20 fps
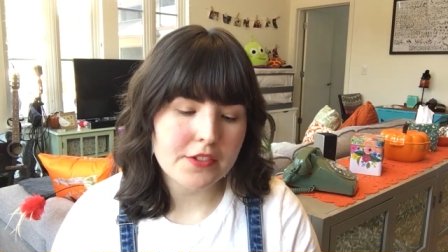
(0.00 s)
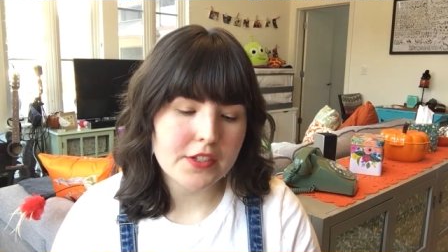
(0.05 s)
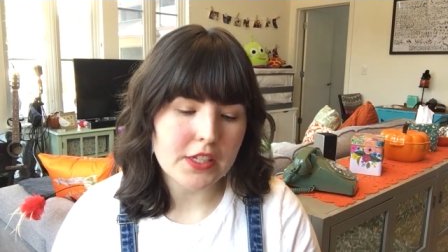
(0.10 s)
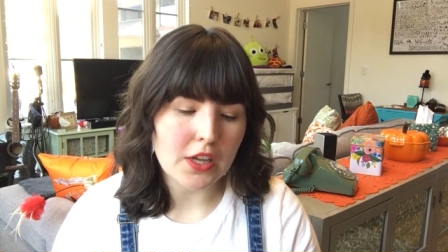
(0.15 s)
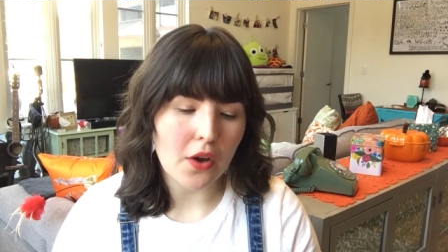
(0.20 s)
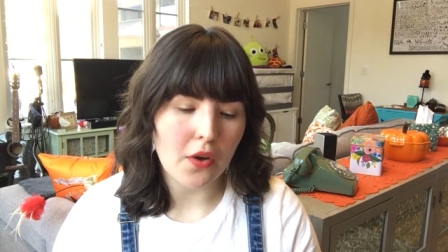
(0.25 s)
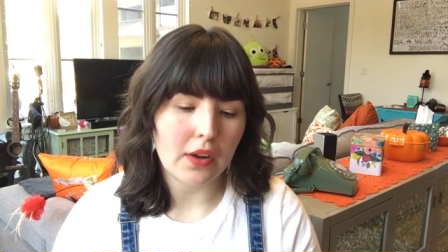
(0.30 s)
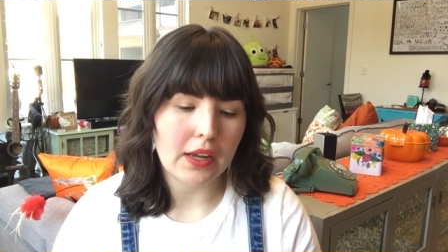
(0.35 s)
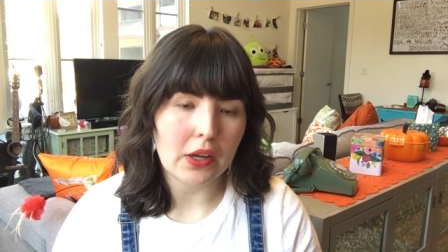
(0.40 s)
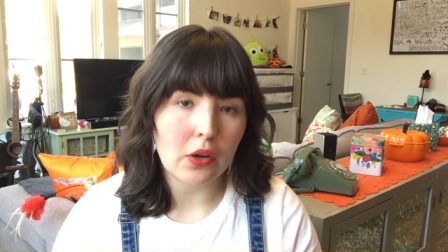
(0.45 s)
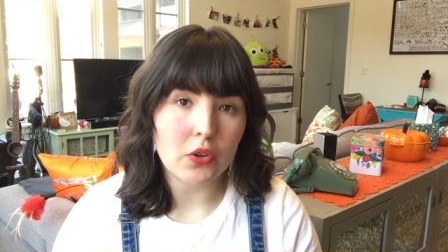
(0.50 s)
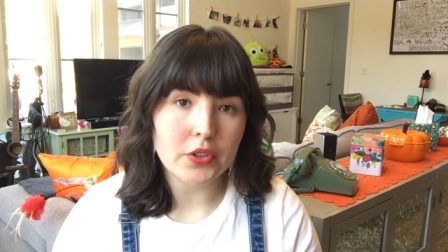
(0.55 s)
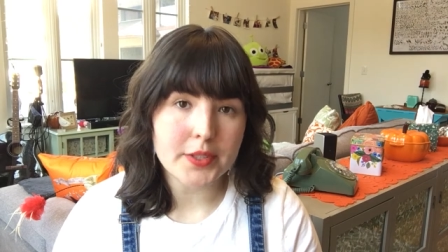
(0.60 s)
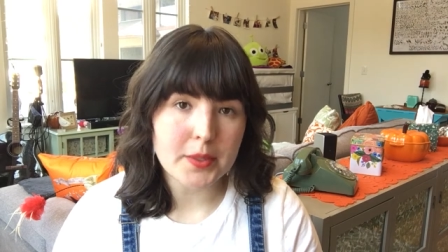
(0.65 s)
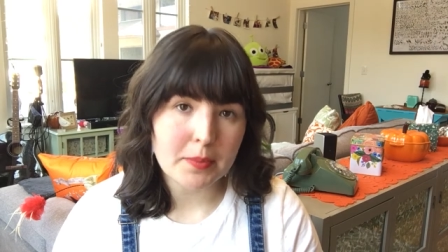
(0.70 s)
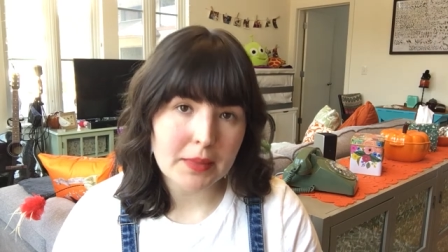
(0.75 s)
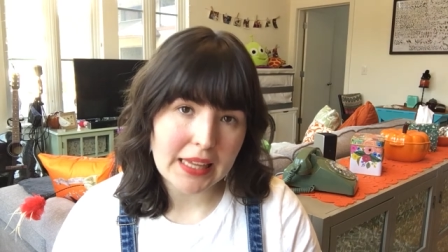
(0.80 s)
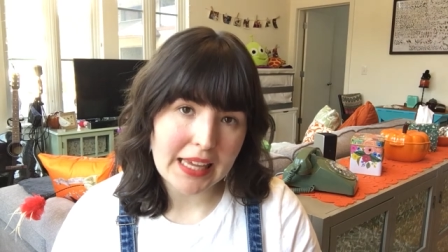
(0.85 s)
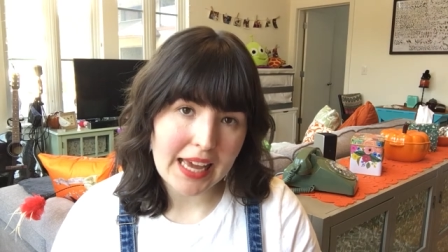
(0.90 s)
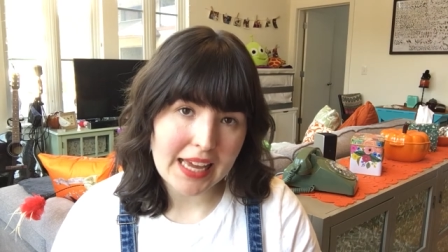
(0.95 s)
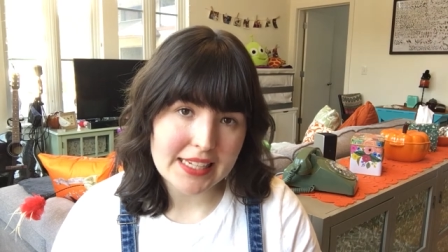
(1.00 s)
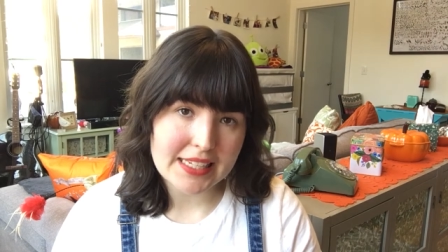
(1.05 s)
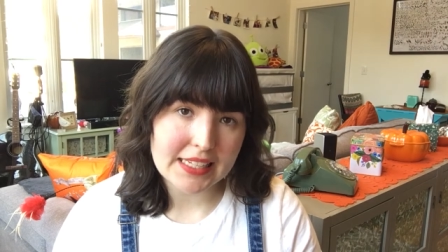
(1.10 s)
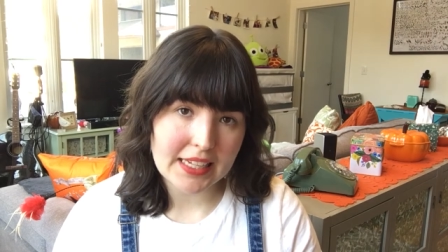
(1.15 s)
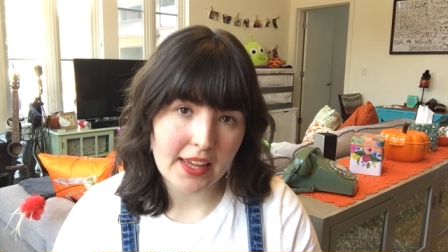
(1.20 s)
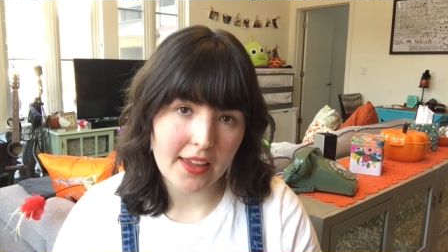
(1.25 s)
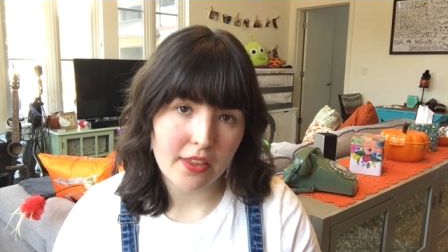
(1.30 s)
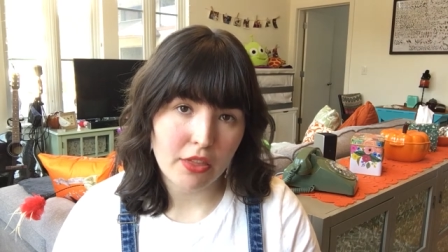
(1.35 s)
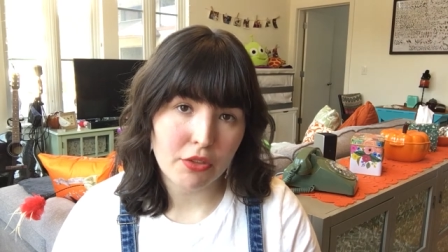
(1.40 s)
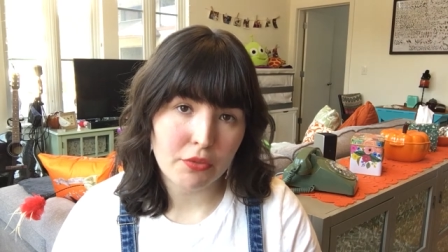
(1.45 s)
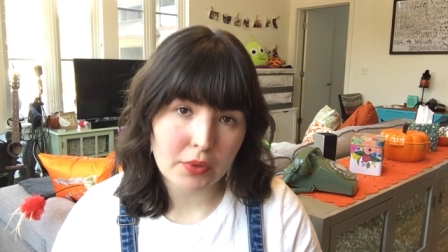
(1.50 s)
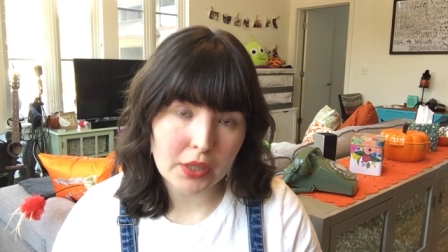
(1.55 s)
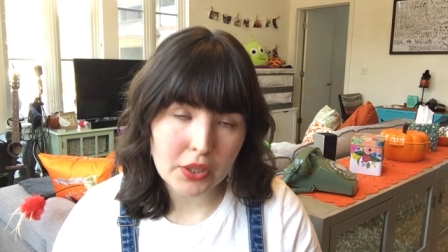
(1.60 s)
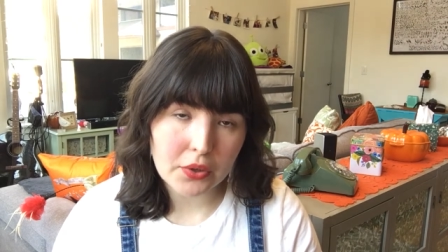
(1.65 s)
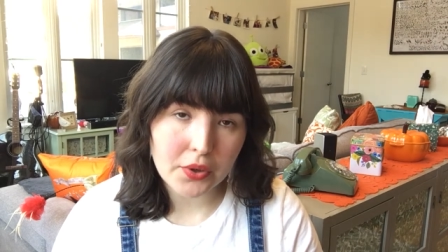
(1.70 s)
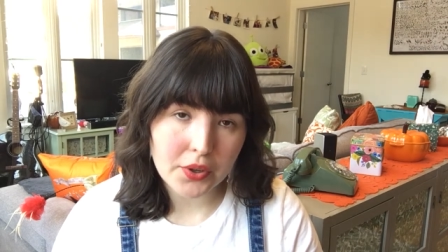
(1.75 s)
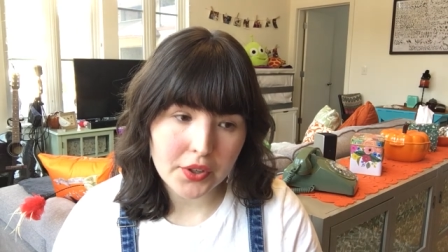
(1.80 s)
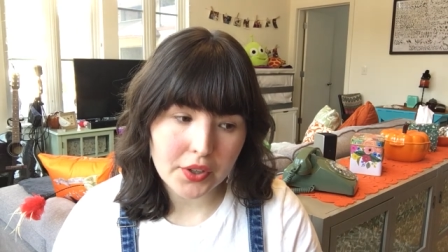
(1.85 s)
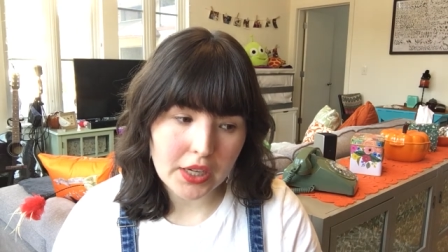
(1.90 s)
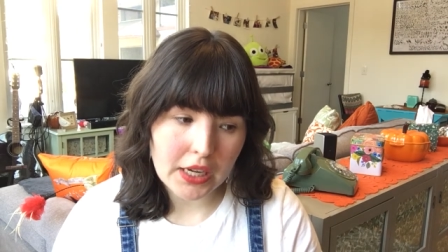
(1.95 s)
So I ultimately had to get
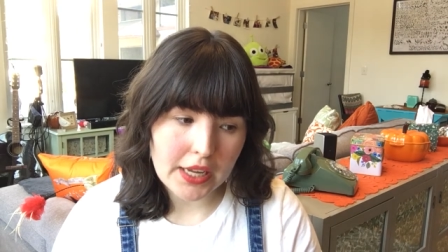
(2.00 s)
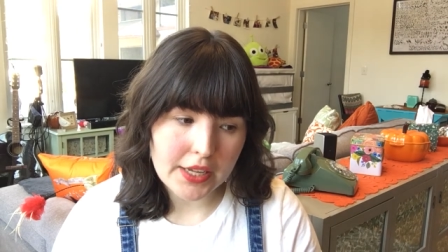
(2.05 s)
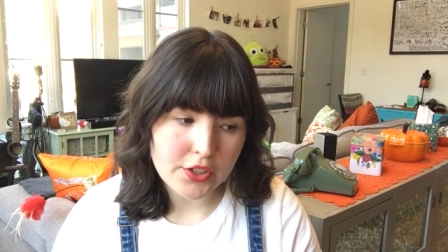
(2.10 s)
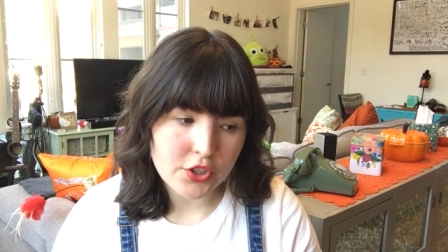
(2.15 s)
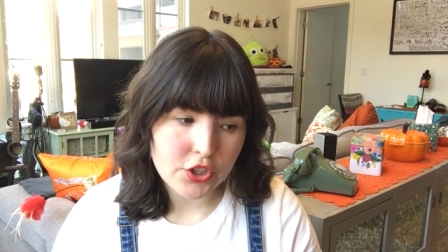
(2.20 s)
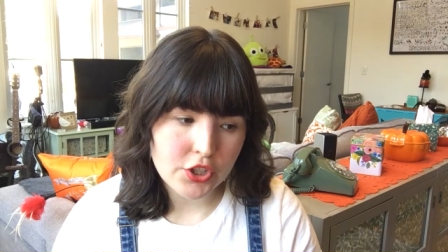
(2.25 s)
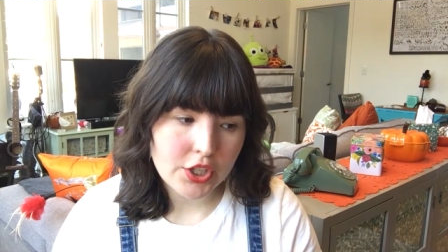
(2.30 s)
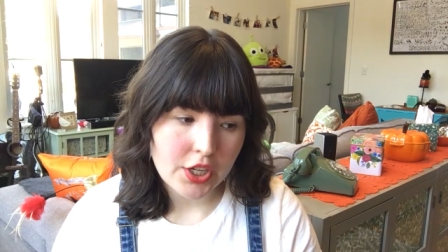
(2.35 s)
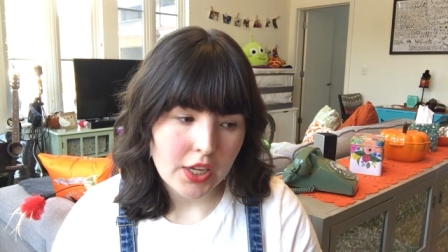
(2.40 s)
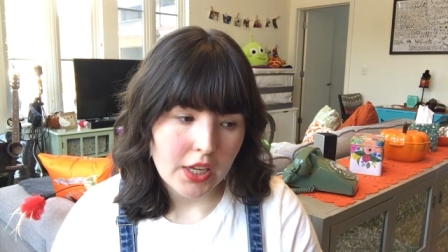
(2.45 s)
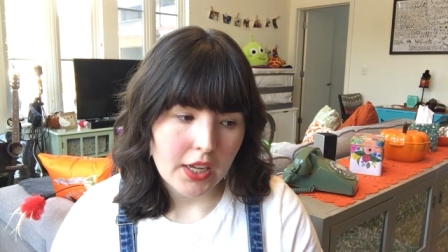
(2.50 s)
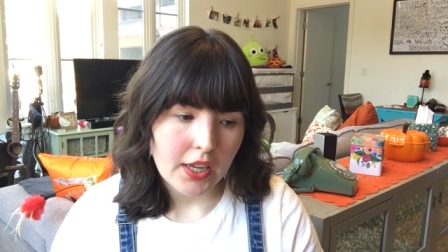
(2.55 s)
3/4 inch.